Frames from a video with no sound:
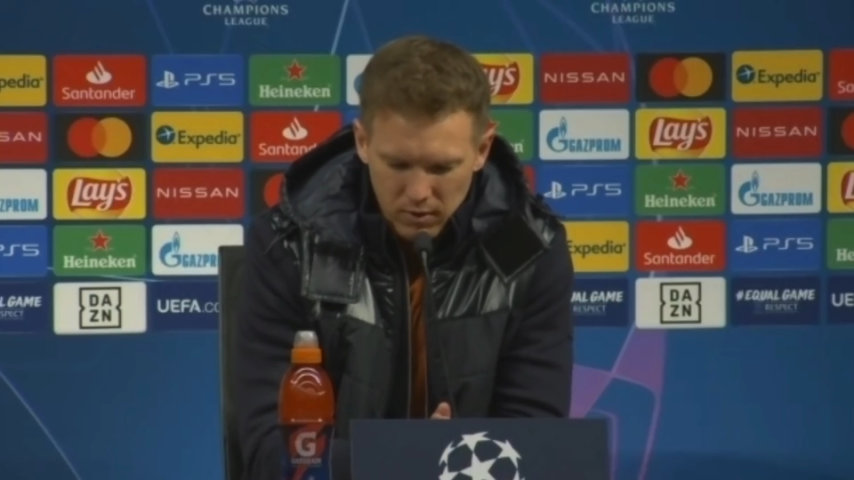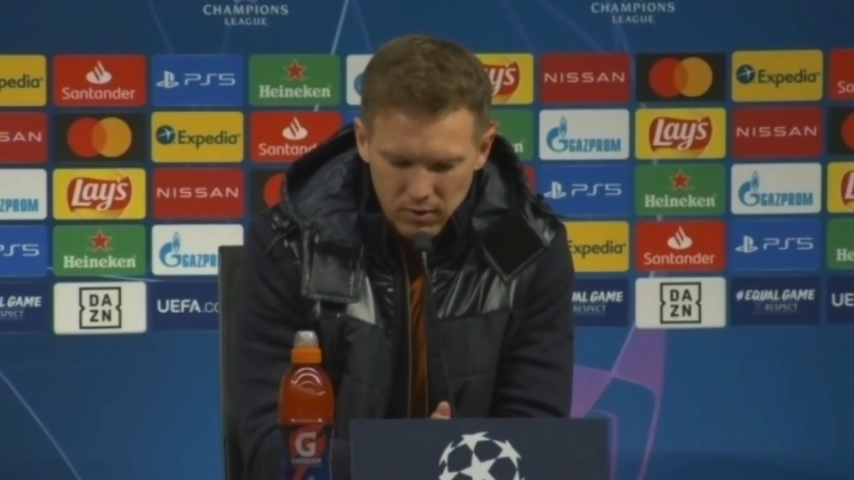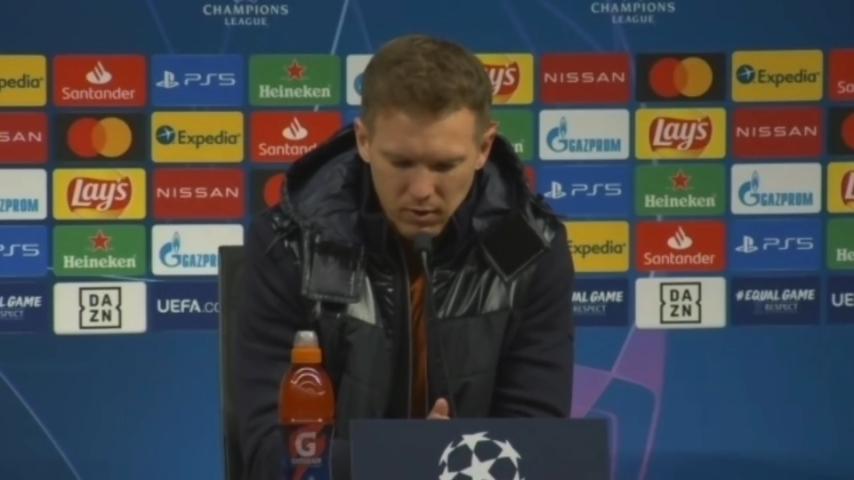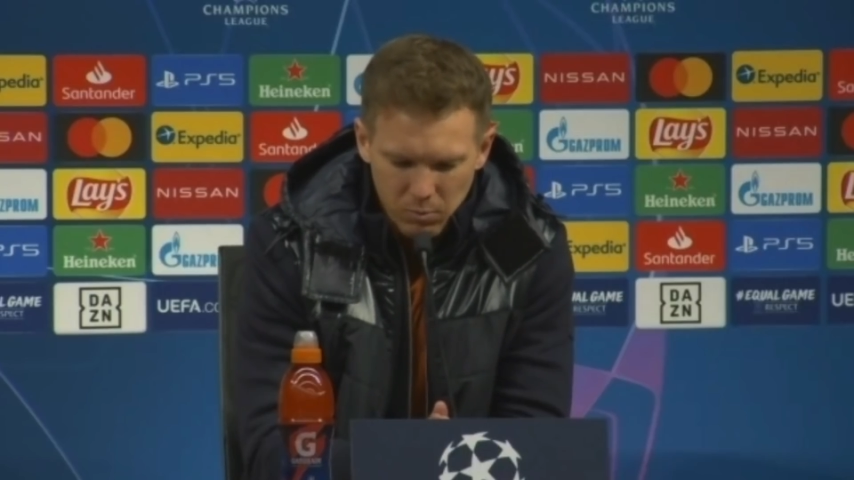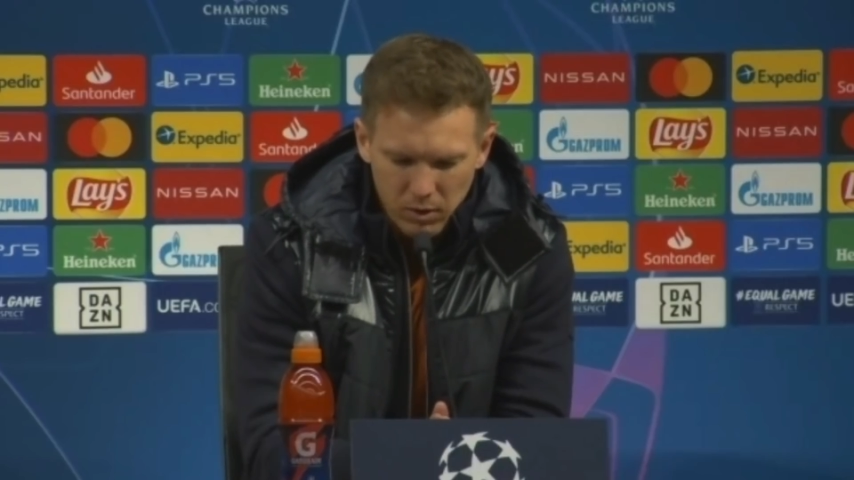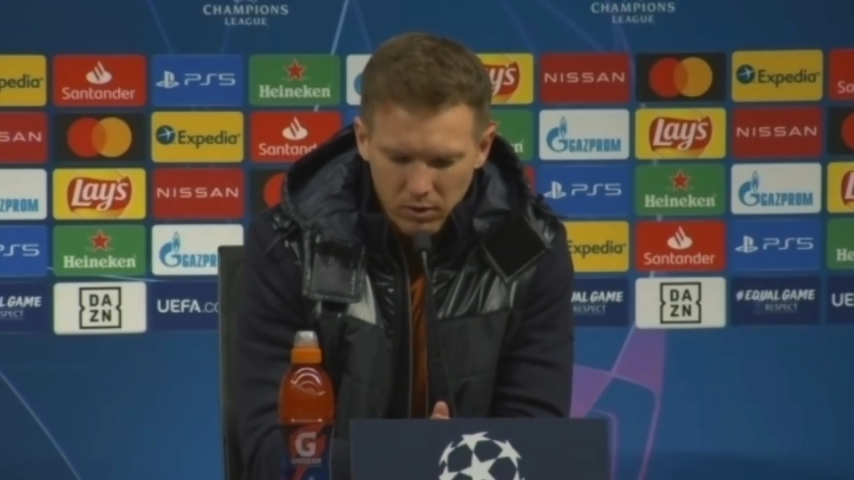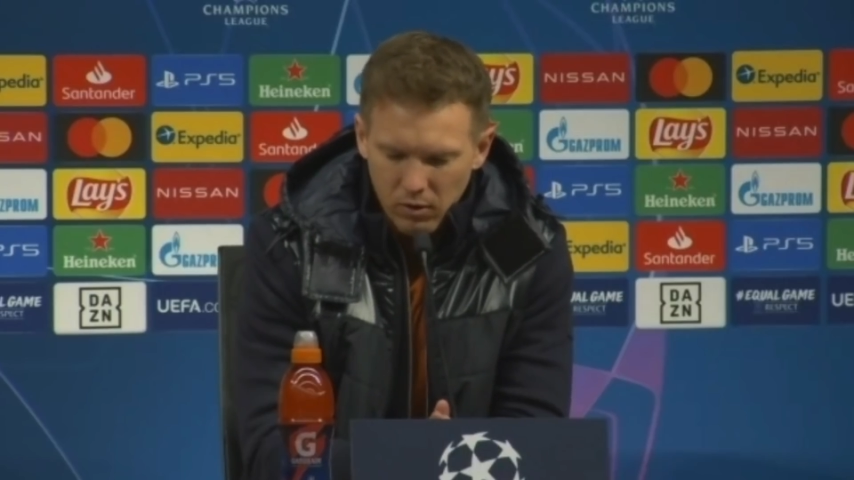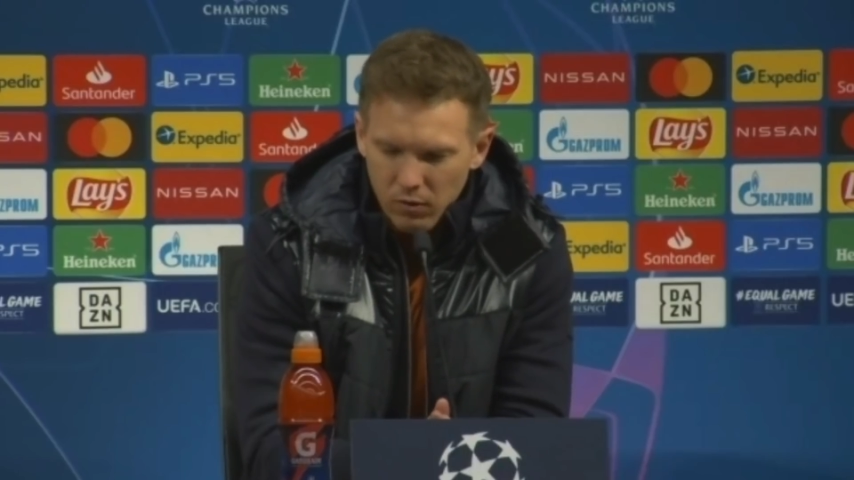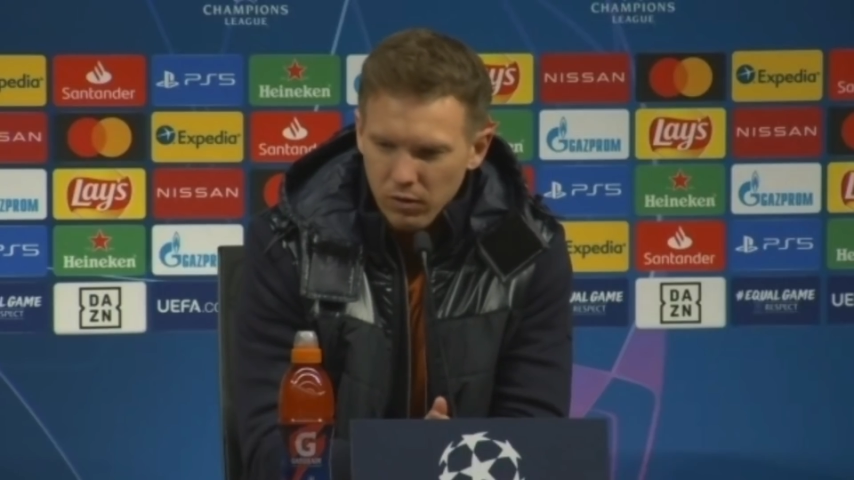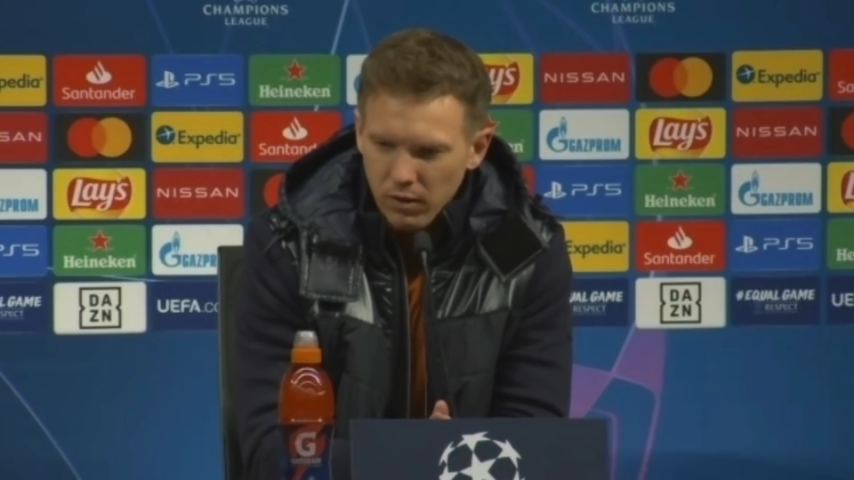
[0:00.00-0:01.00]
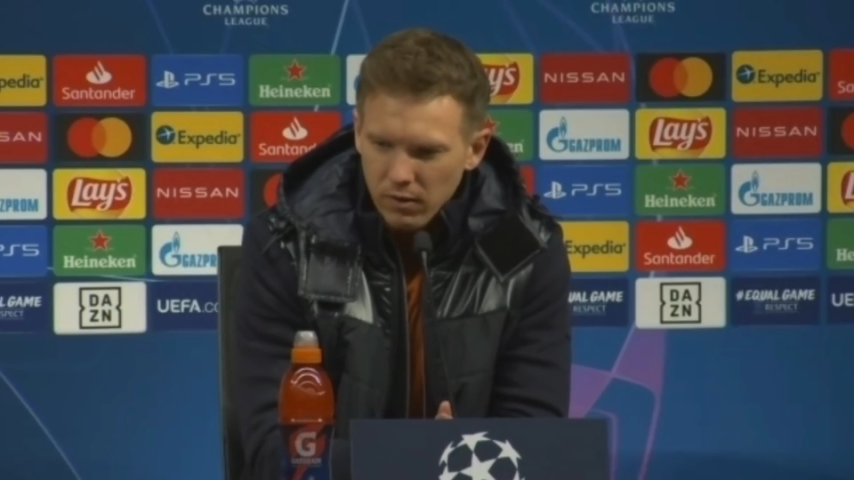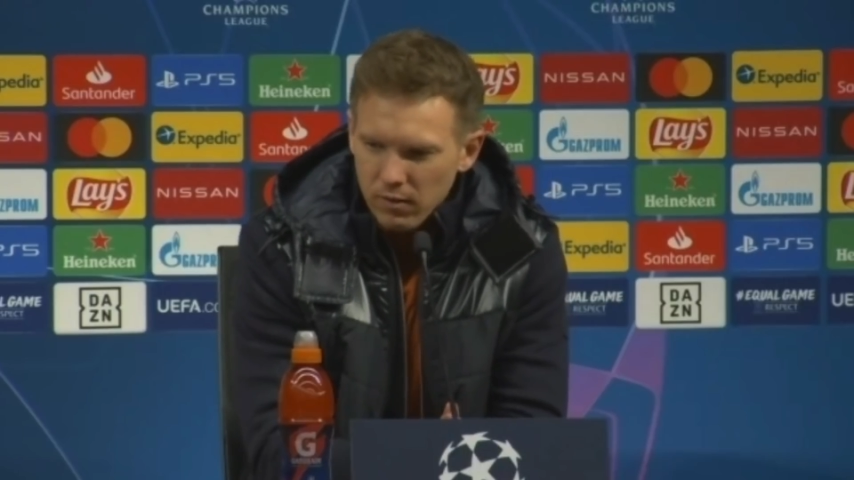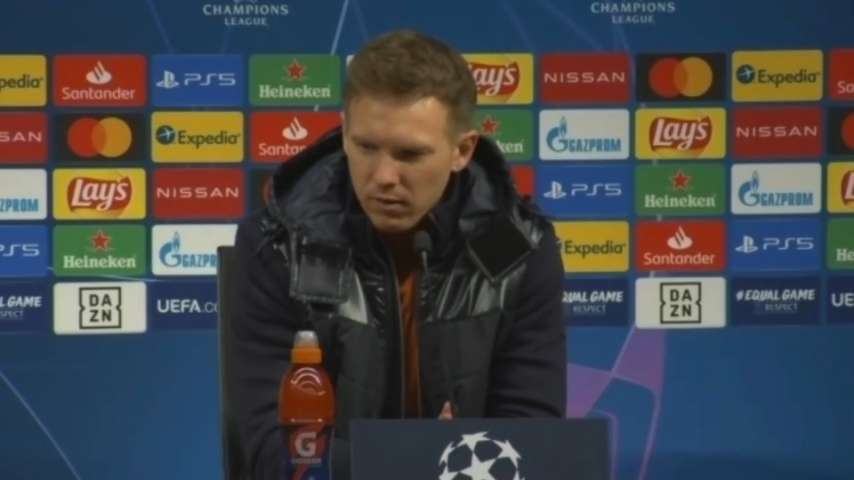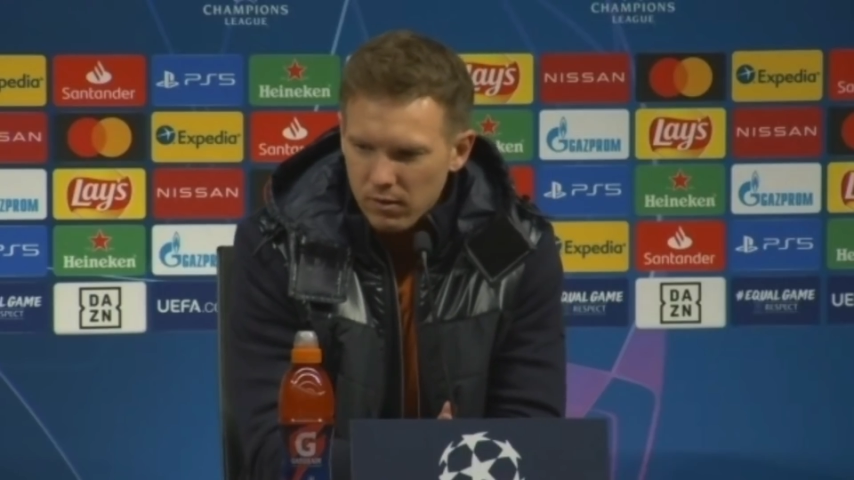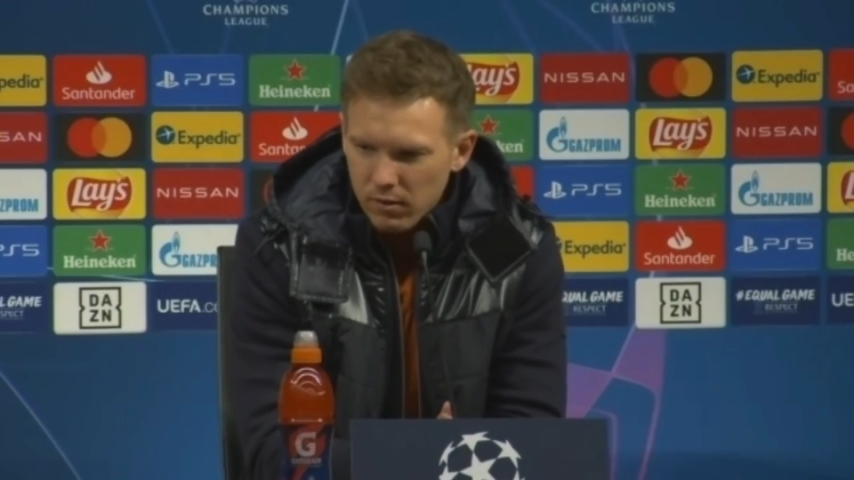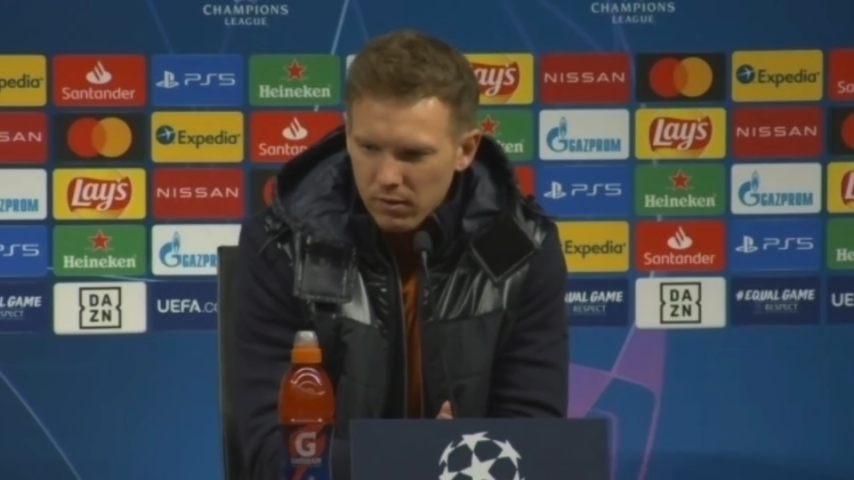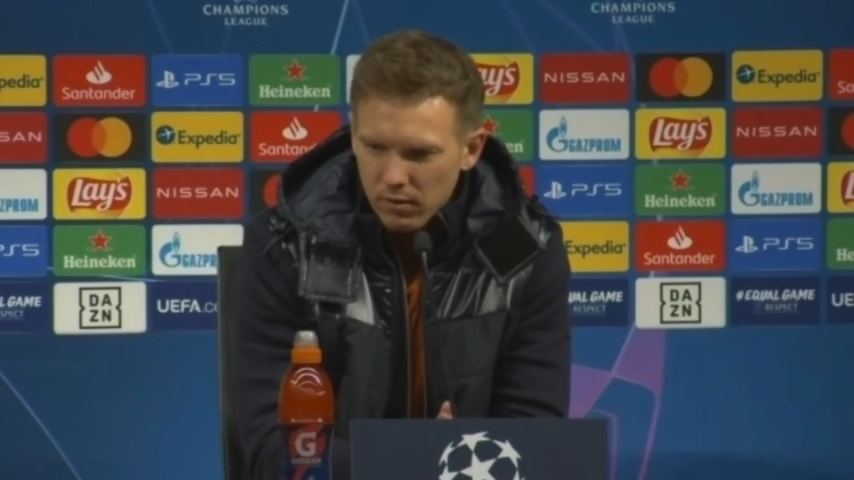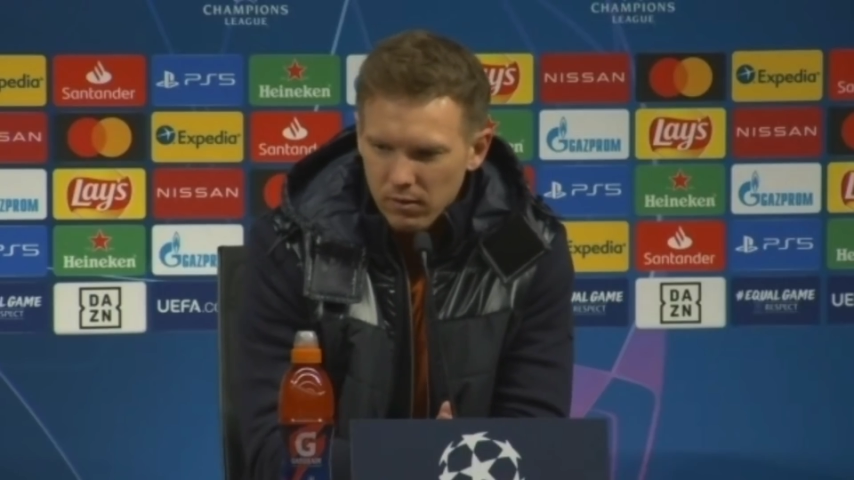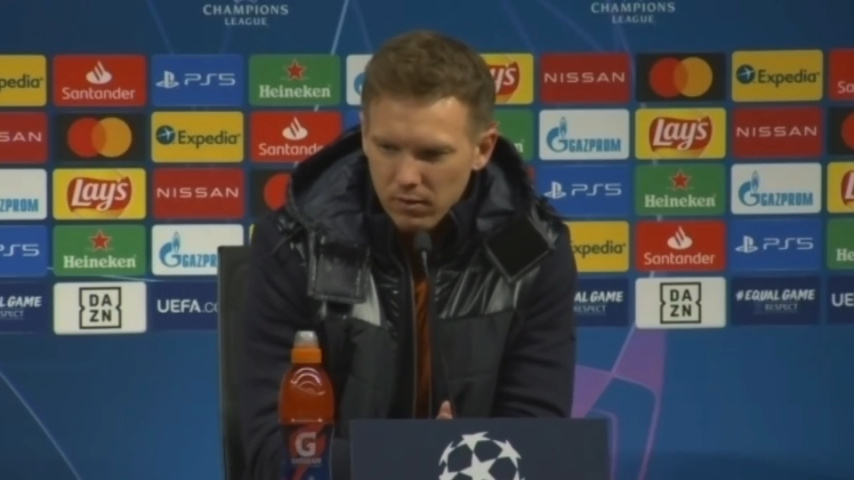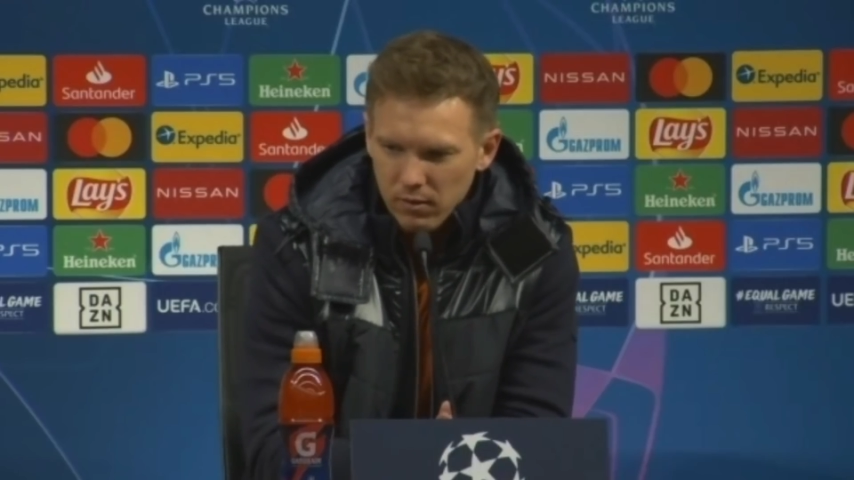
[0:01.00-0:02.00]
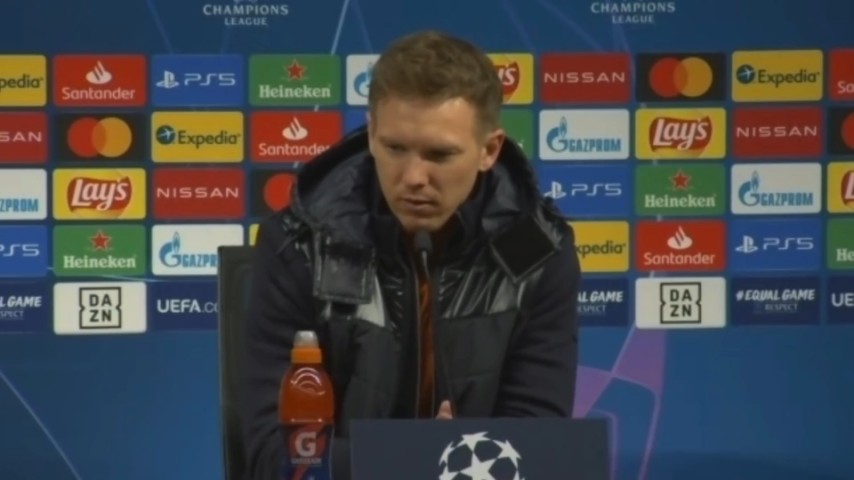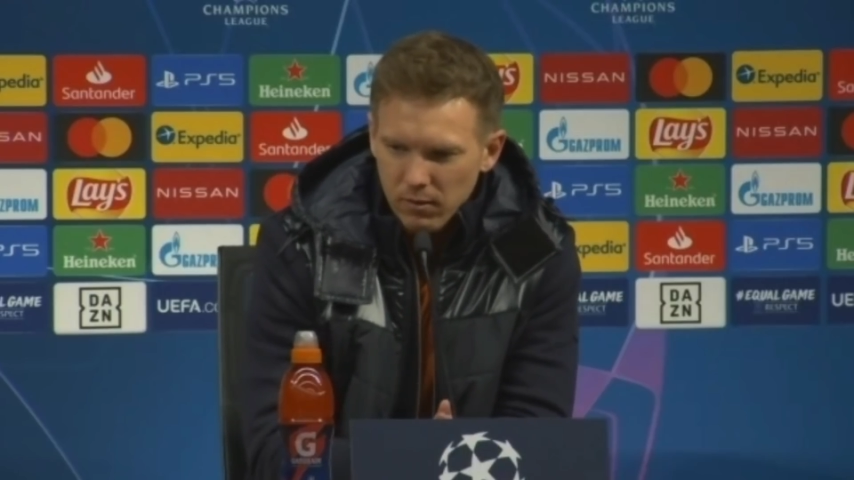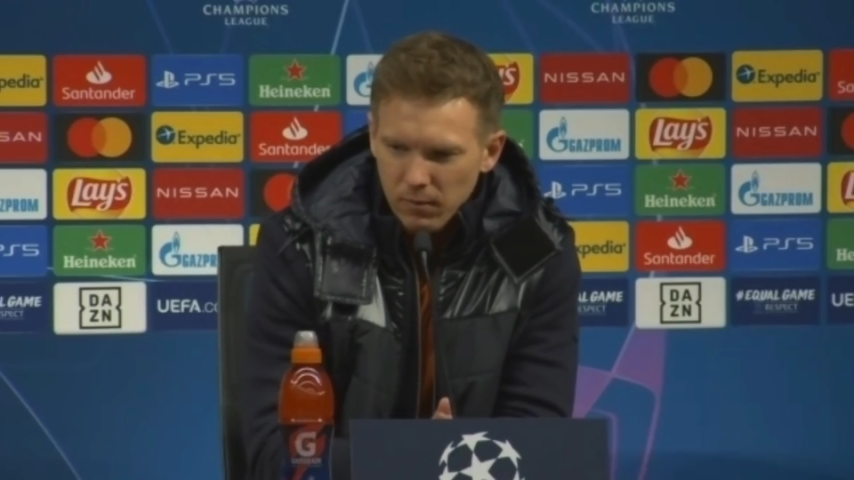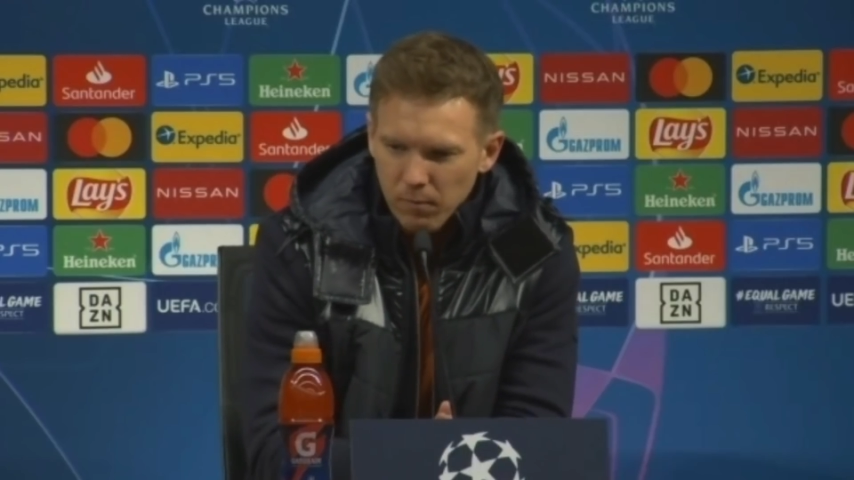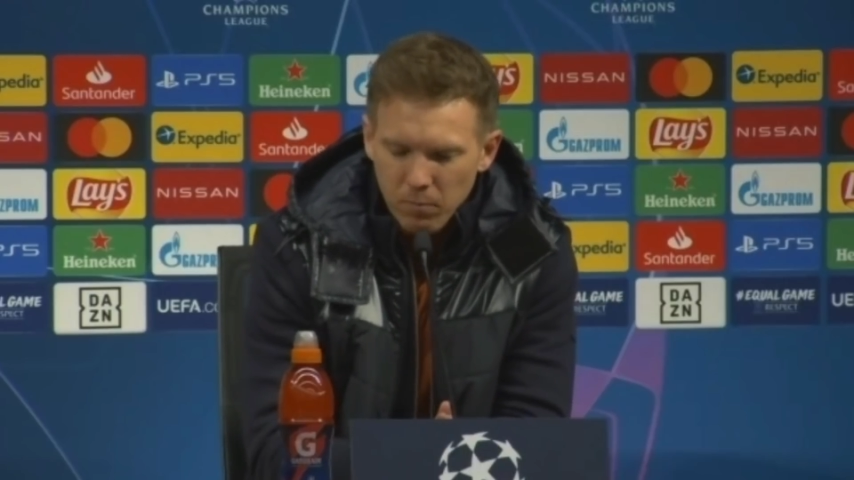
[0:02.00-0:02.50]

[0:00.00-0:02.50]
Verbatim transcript: than being confident and uh,